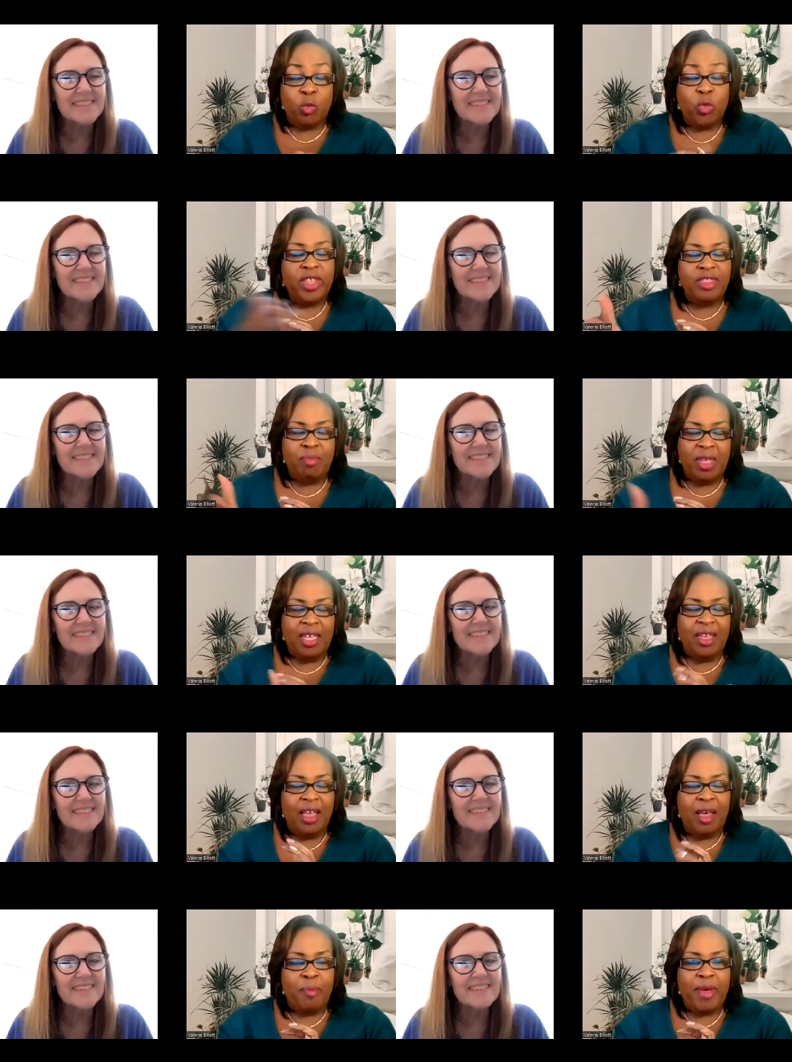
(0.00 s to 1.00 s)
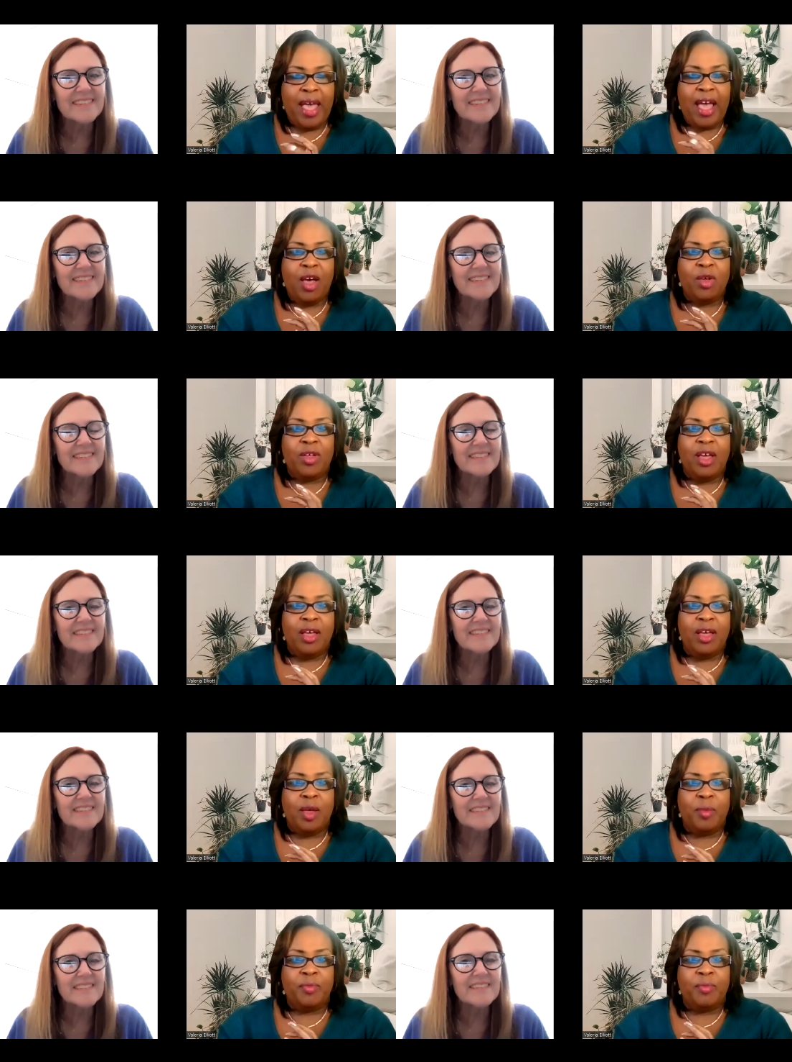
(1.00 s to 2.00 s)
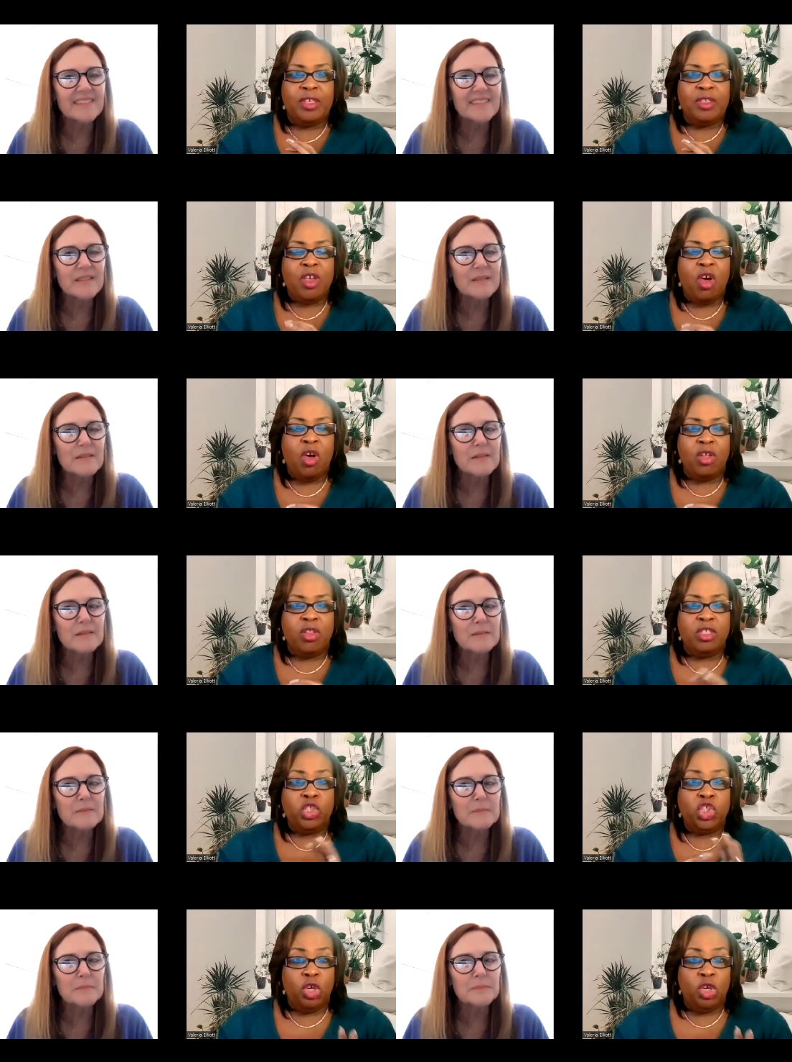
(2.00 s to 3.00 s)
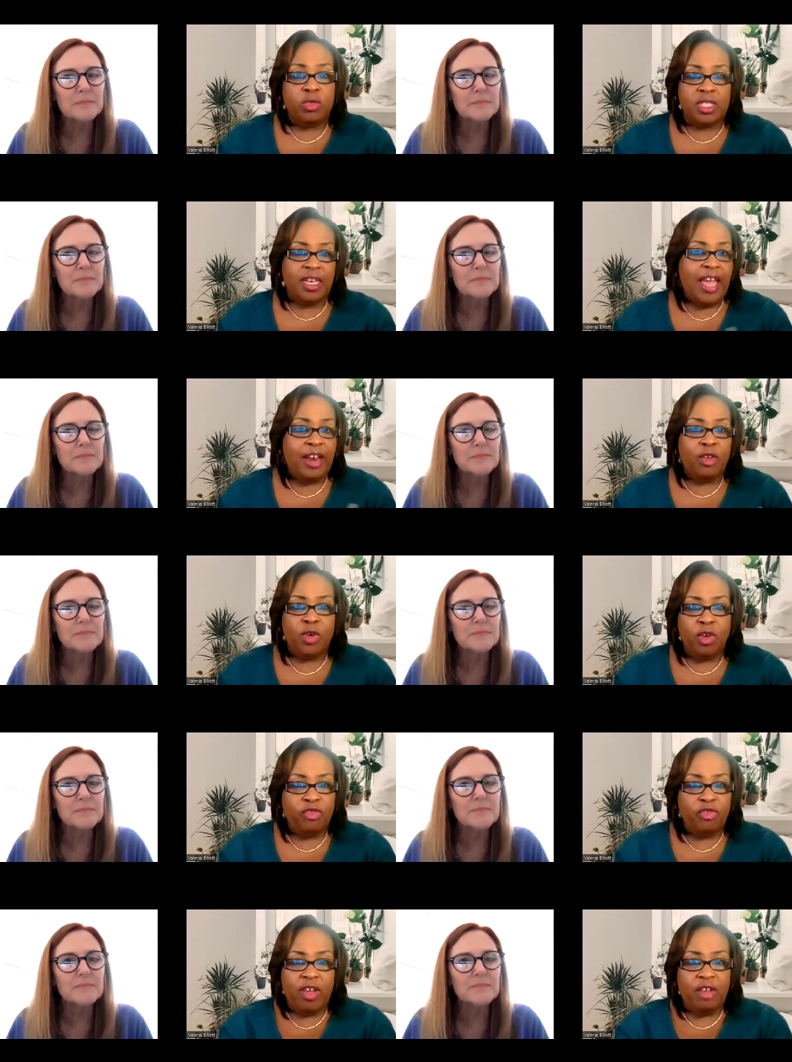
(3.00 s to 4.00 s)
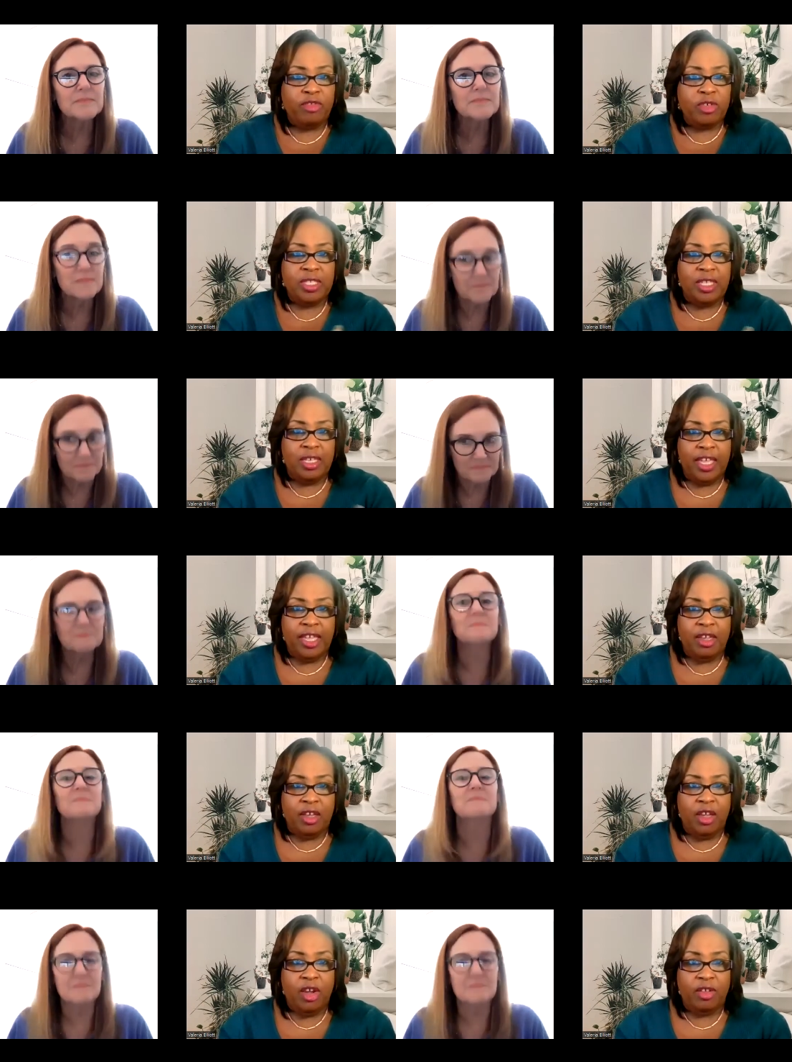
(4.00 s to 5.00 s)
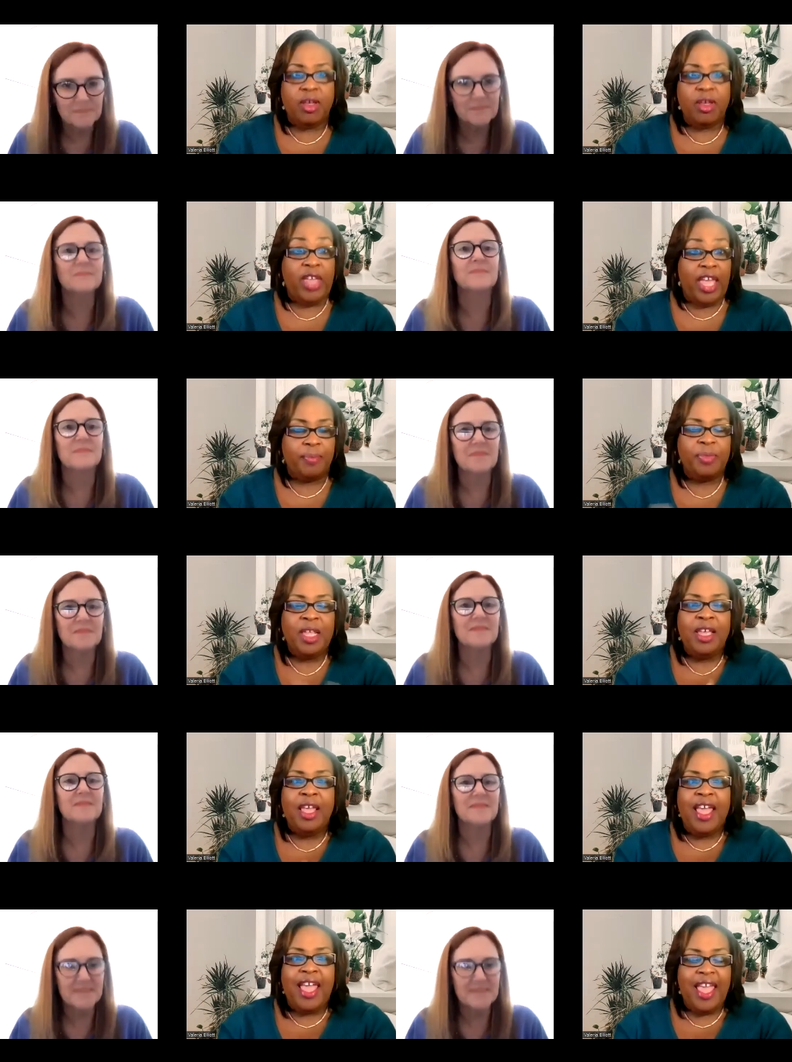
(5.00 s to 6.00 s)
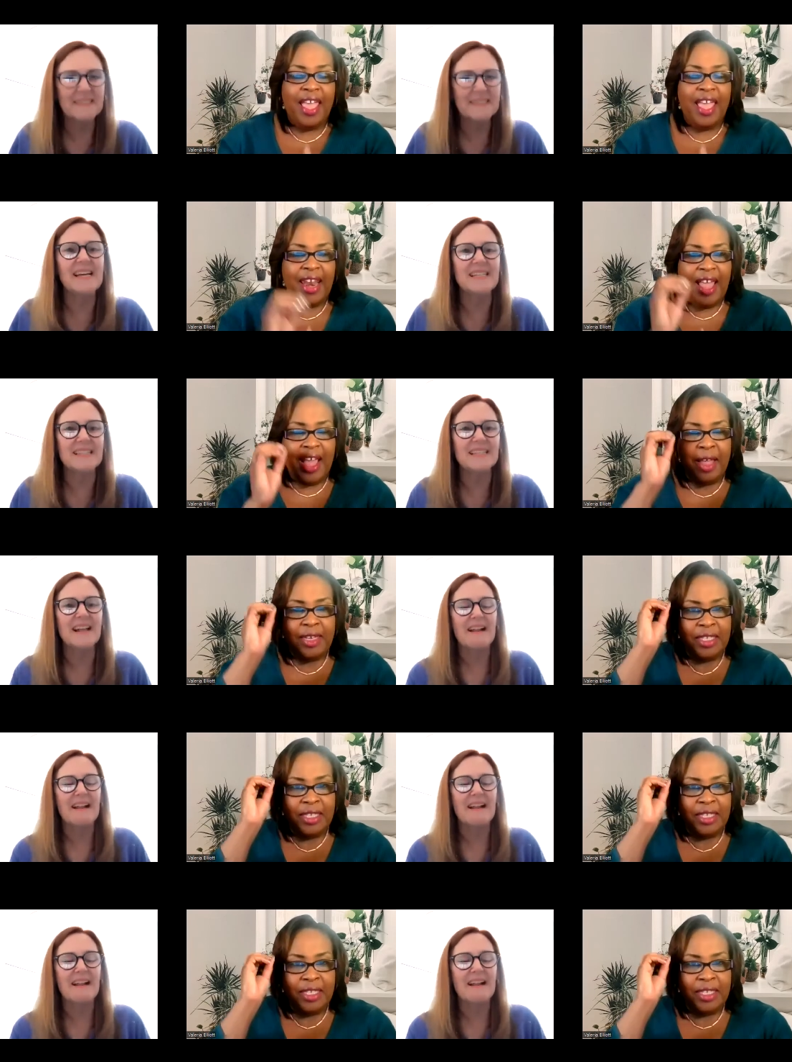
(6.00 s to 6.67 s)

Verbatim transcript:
Speaker 1: with me about um it's called the chosen i don't know if you ever see, okay and yes.